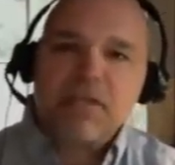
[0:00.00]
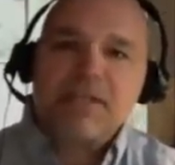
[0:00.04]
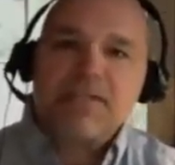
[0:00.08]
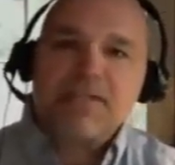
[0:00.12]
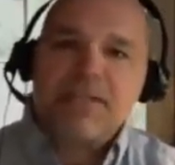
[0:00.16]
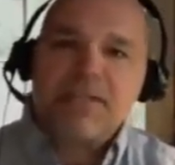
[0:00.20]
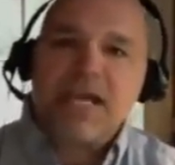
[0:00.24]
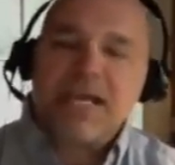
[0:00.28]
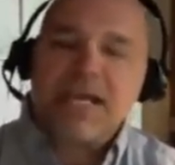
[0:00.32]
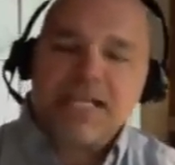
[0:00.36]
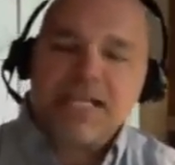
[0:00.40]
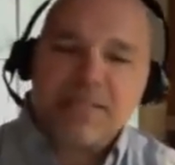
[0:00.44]

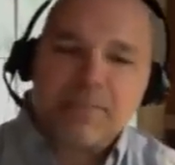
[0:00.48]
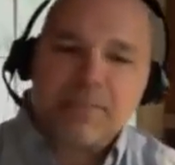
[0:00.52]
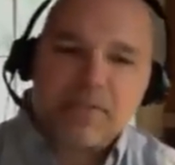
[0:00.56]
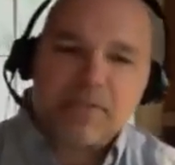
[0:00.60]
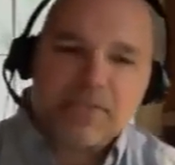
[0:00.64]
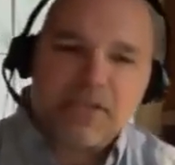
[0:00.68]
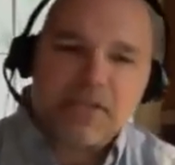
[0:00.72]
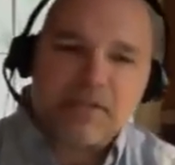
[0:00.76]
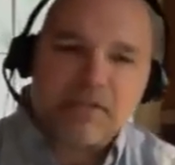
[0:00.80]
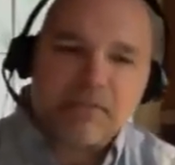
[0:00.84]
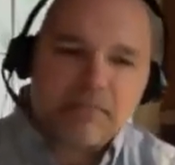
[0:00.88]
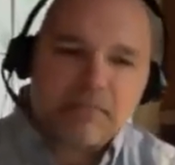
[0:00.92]

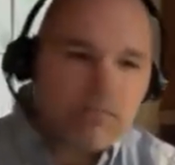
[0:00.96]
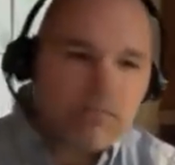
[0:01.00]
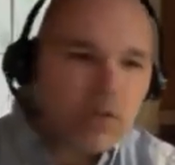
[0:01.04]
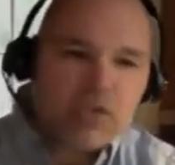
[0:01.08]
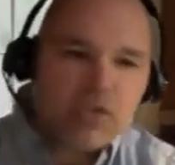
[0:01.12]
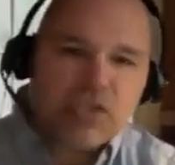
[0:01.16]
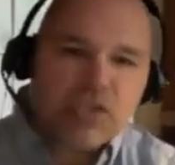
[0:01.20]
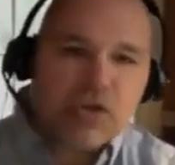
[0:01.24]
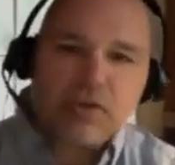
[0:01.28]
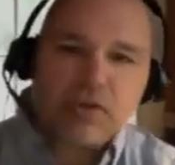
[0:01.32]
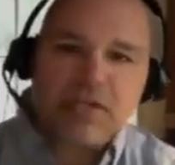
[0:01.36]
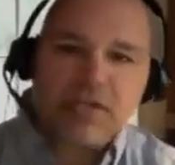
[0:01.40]
90%.
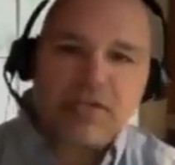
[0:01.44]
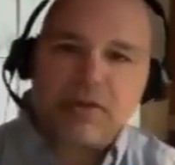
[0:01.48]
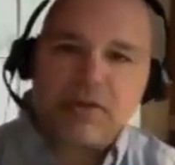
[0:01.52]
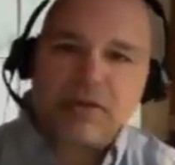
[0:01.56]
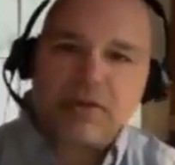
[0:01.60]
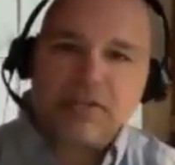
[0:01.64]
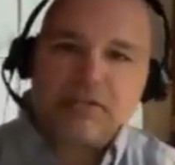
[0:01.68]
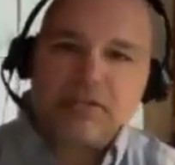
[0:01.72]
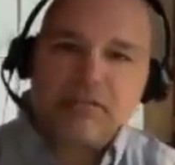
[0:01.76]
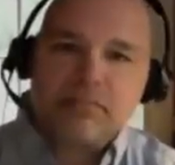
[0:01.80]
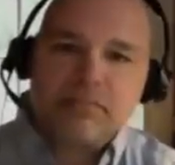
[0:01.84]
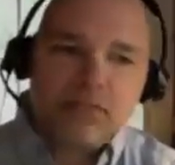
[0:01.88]
Most aren't in
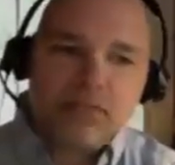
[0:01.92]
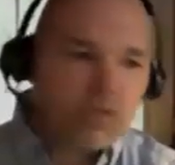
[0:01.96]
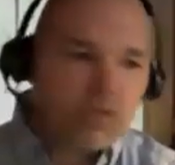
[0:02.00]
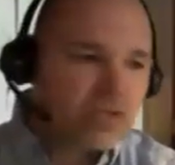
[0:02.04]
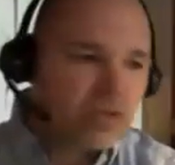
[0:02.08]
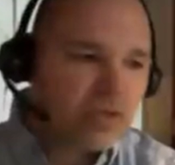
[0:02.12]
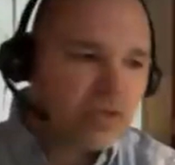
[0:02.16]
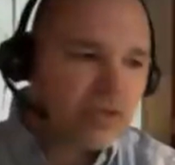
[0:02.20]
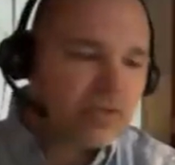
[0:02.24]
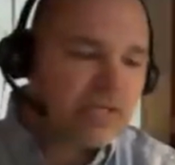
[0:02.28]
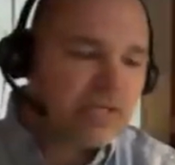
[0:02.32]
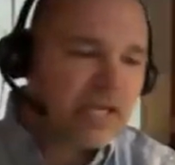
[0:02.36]
on it.
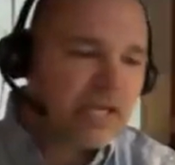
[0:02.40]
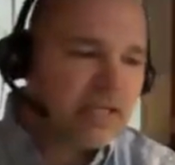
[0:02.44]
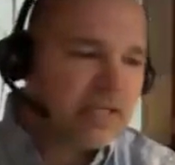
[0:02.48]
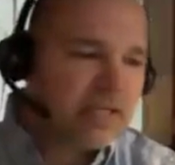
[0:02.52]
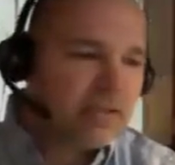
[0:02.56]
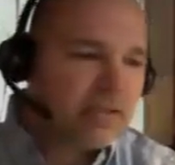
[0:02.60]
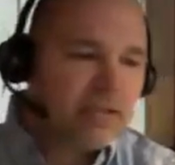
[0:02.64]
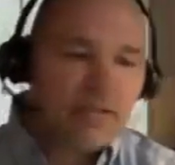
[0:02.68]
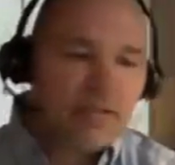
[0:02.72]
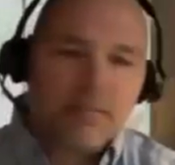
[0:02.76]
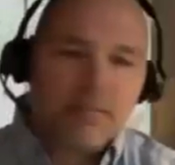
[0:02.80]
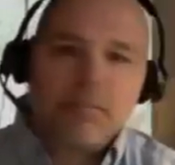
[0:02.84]
Most aren't
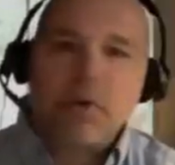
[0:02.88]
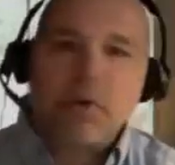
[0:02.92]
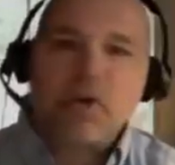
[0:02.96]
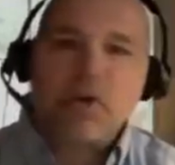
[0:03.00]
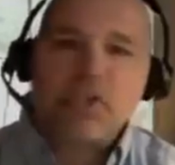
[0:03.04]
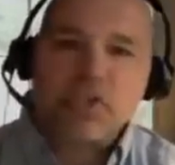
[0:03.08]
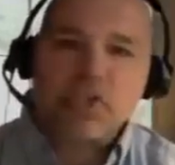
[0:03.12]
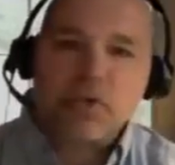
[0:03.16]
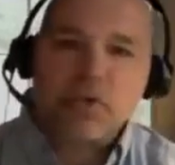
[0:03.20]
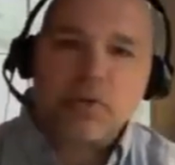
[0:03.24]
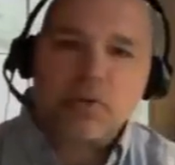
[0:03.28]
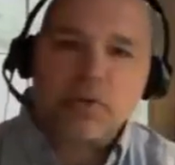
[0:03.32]
getting
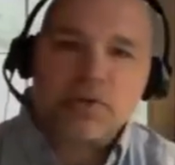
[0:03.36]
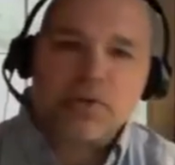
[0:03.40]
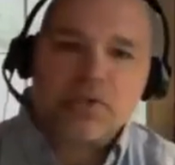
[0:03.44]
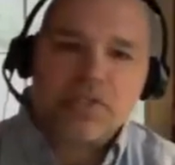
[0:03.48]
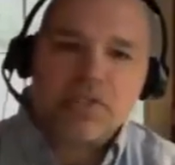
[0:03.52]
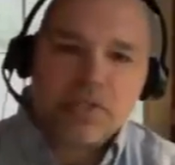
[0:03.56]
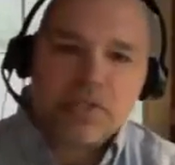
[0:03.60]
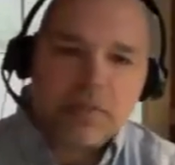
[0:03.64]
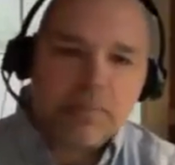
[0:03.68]
marching orders,